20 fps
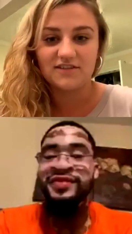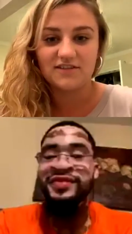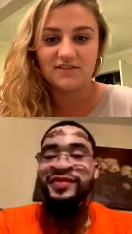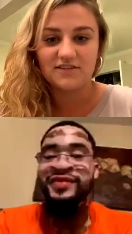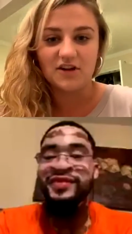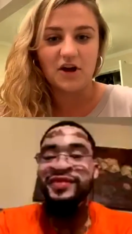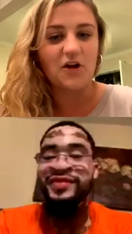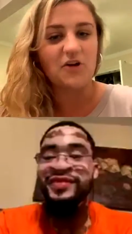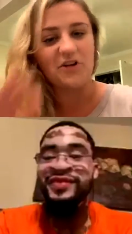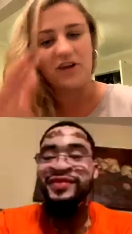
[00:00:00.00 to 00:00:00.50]

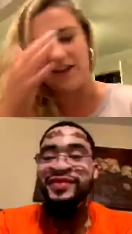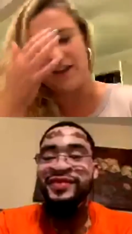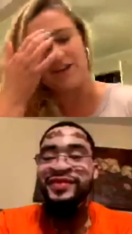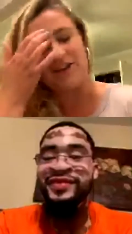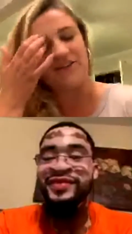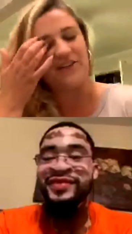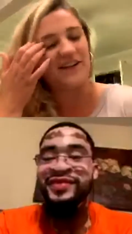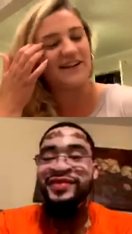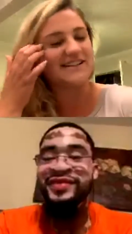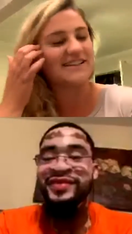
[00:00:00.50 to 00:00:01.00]
Speaker 1: okay, no
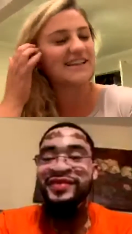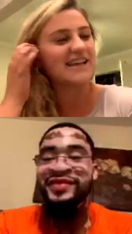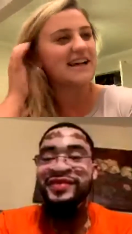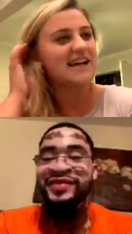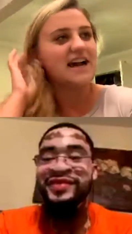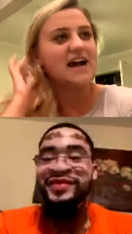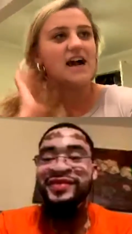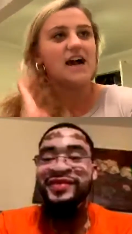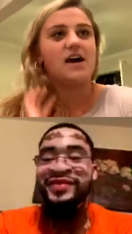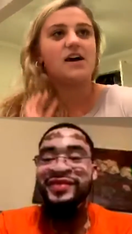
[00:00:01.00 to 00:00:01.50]
worries.
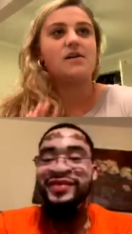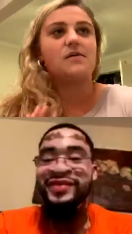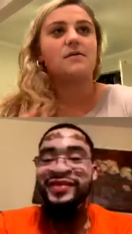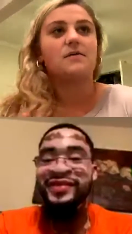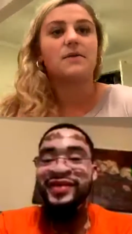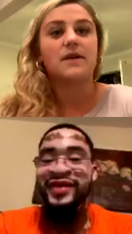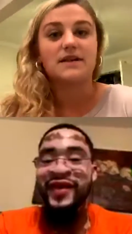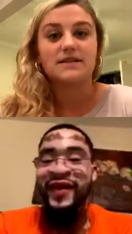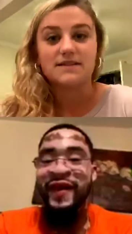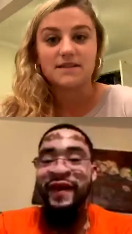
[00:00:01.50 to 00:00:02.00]
Um,
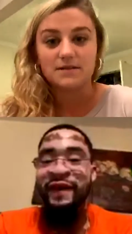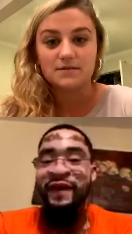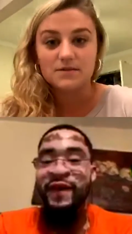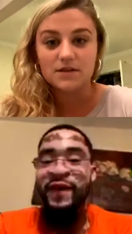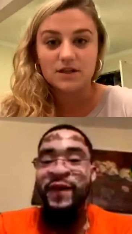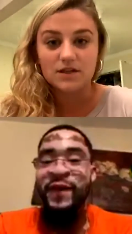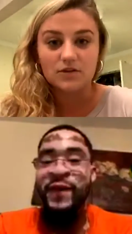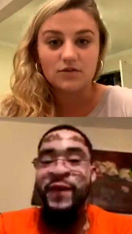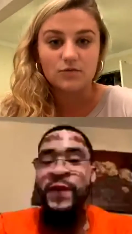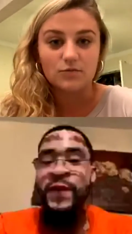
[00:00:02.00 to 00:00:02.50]
it seems
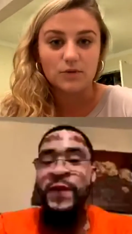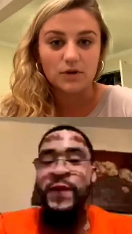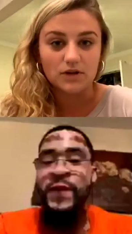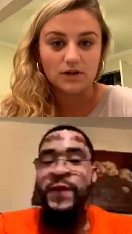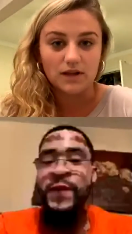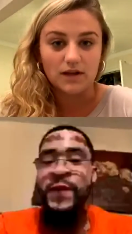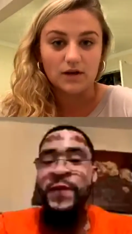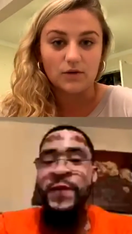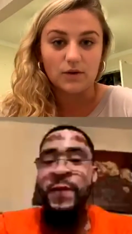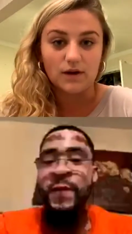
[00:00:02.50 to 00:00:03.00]
like you've built
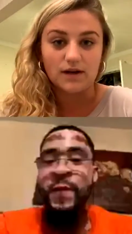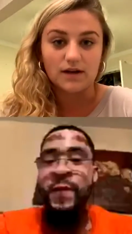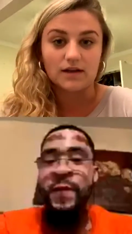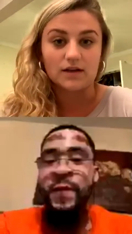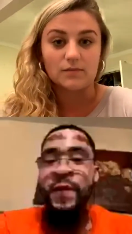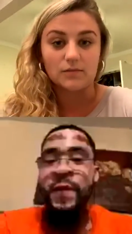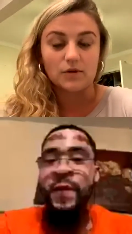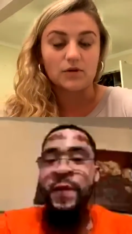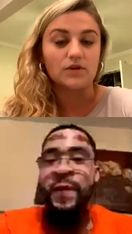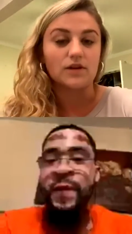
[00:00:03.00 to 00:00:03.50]
like quite a
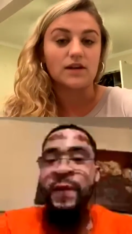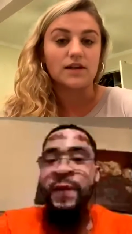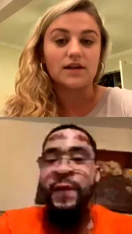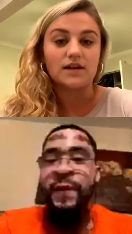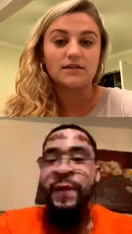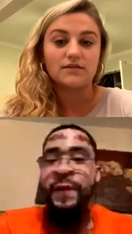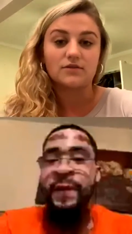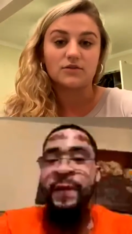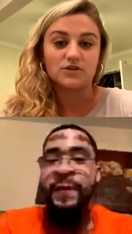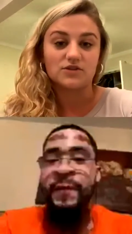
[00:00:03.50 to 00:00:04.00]
community,
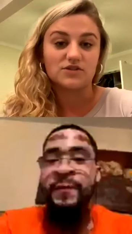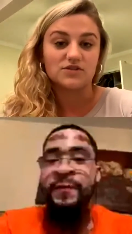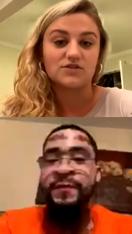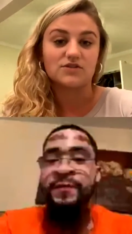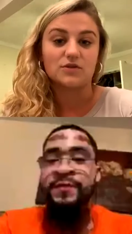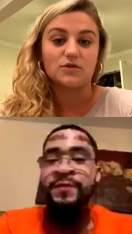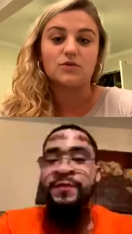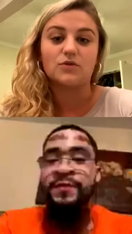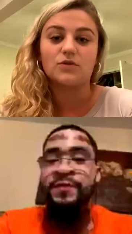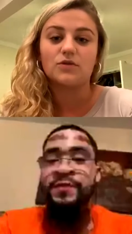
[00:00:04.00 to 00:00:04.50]
which is so
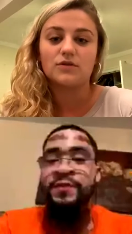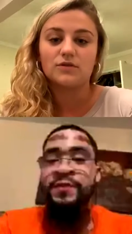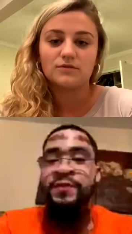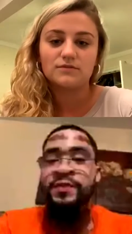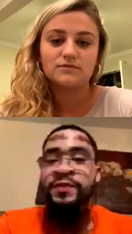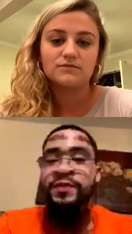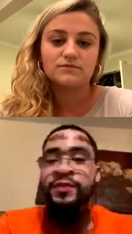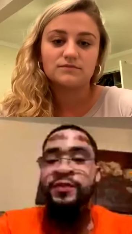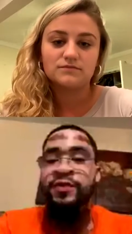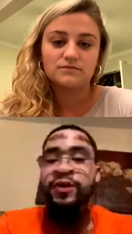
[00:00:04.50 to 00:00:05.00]
cool.
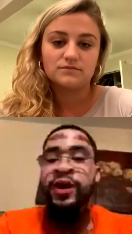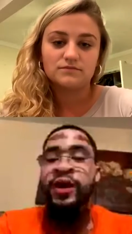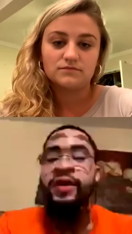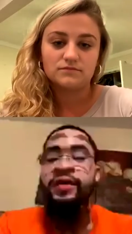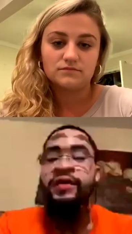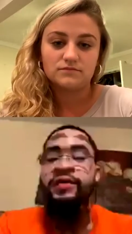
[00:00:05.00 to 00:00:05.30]
Right.